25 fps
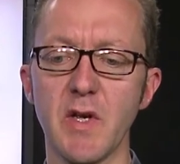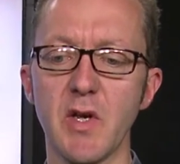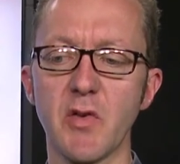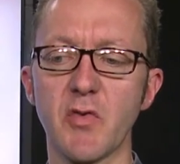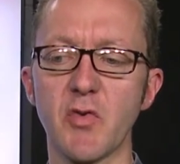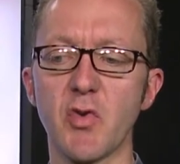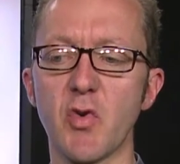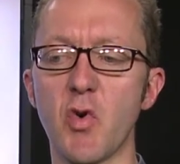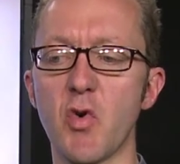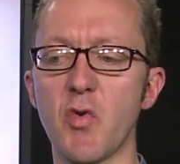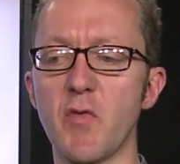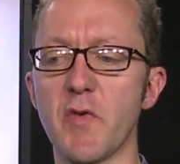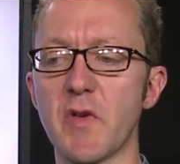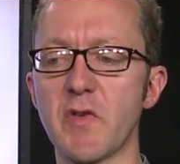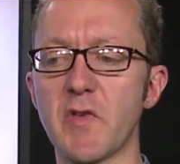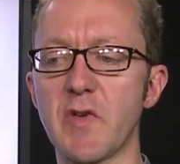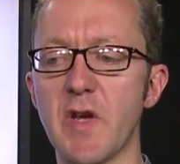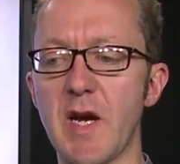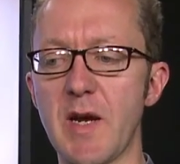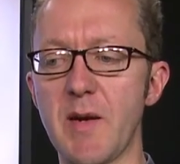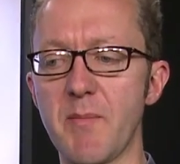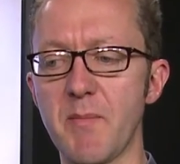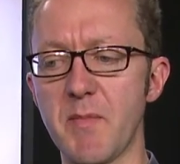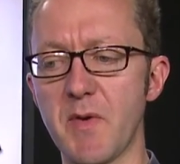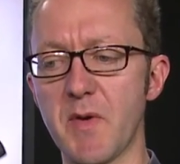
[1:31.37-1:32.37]
So over
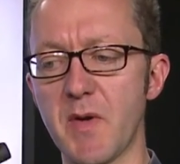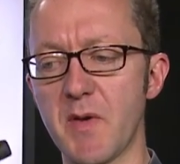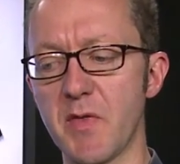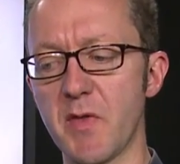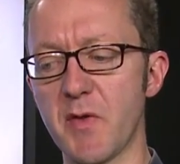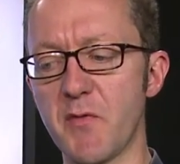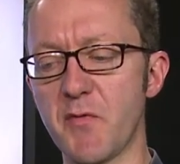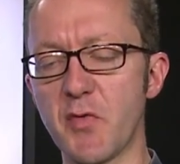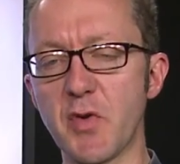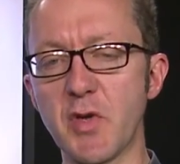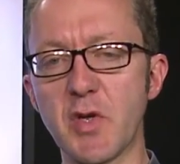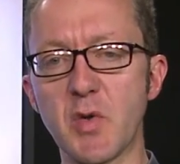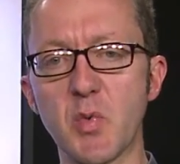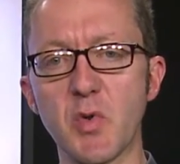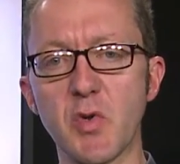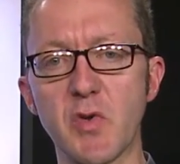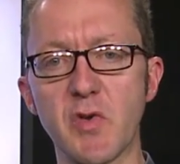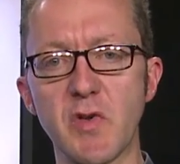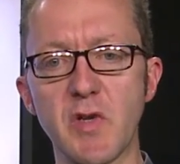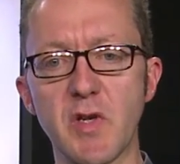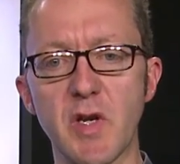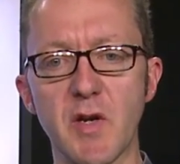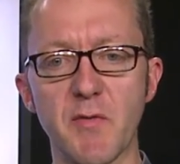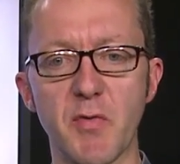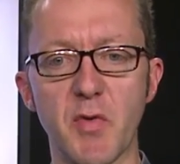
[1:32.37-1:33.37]
time, the
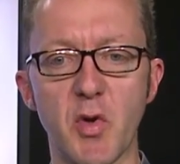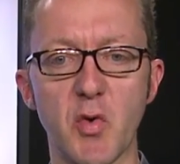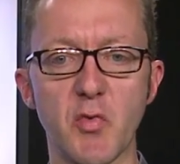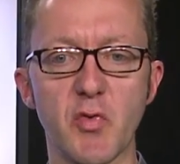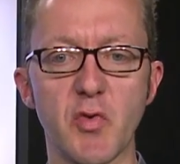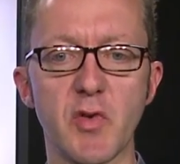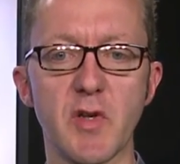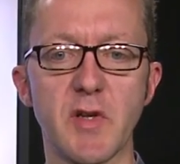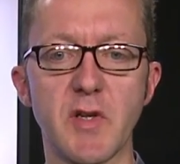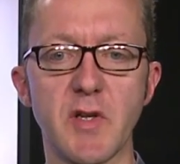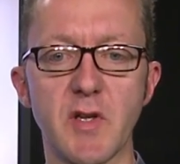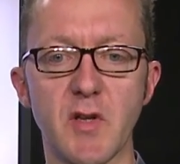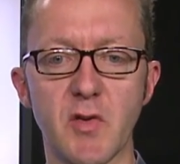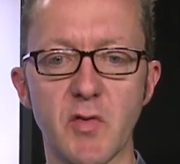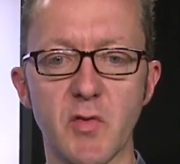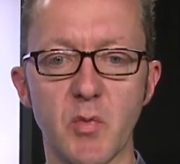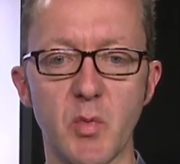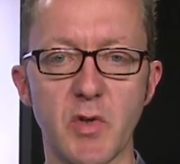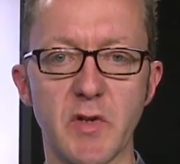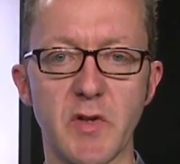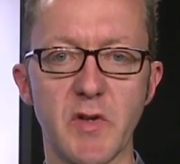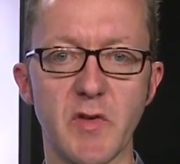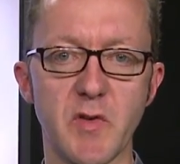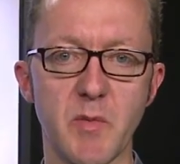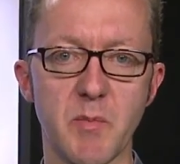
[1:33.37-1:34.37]
frequency of those alleles
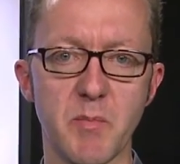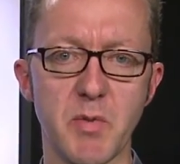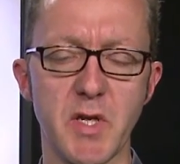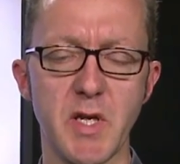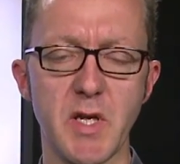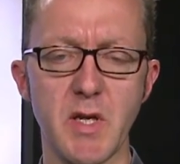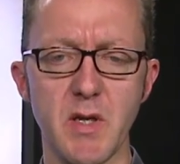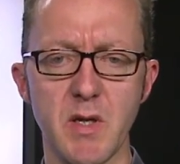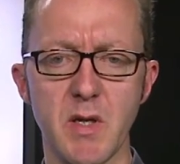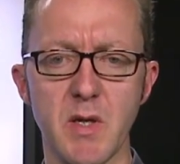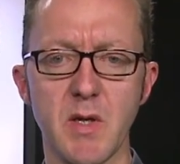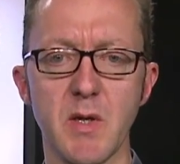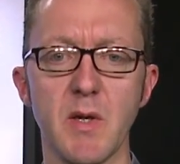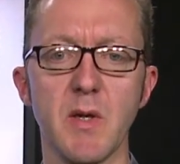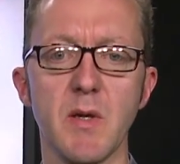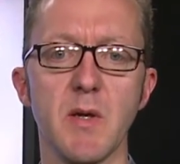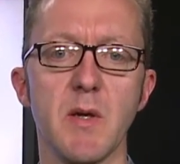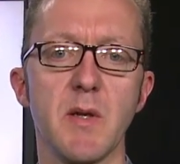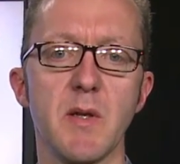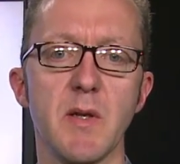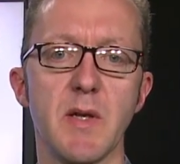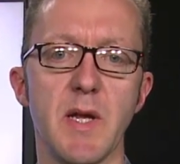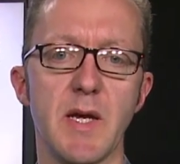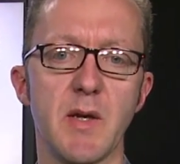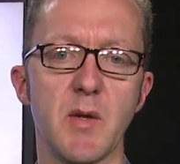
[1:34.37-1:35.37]
will disappear,
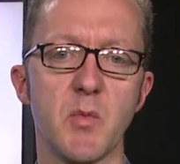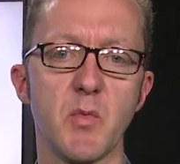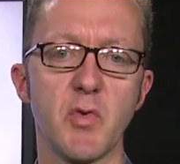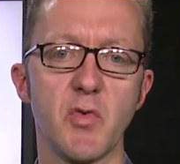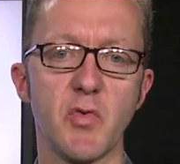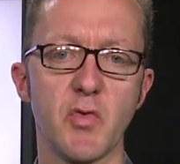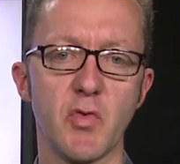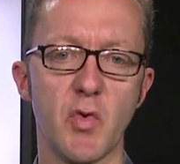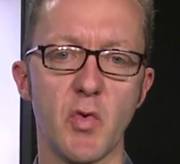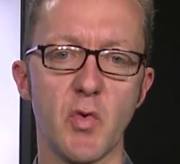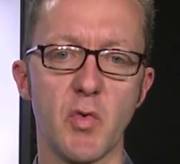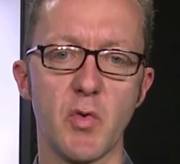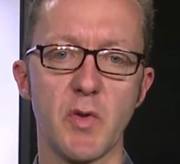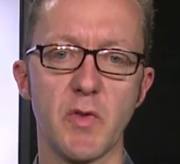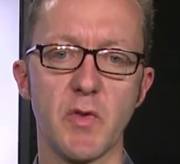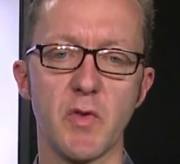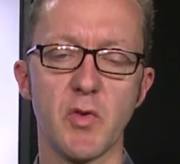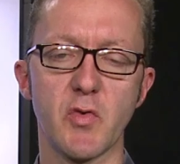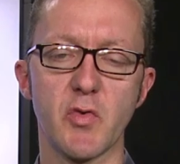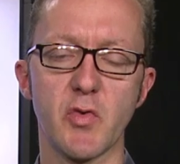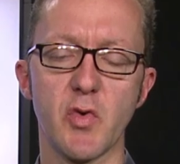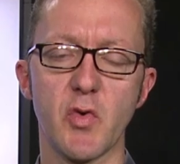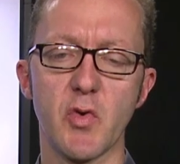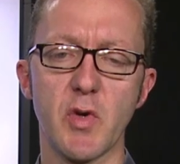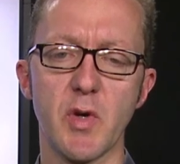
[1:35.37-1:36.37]
like we saw in the
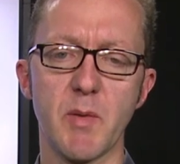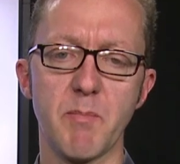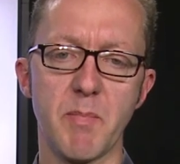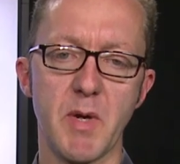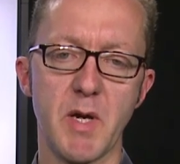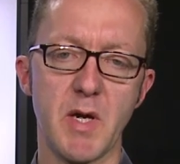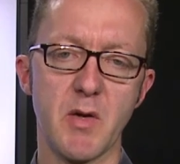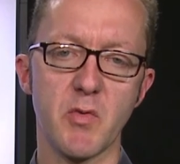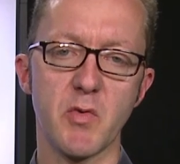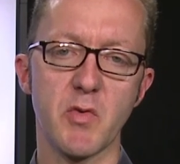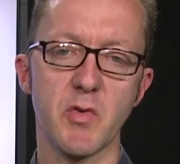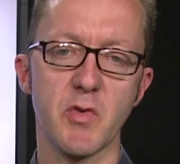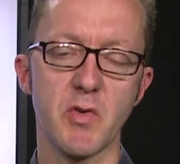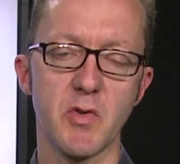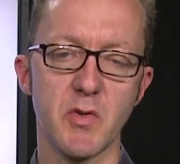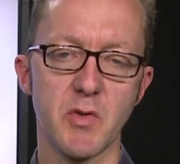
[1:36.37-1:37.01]
talk about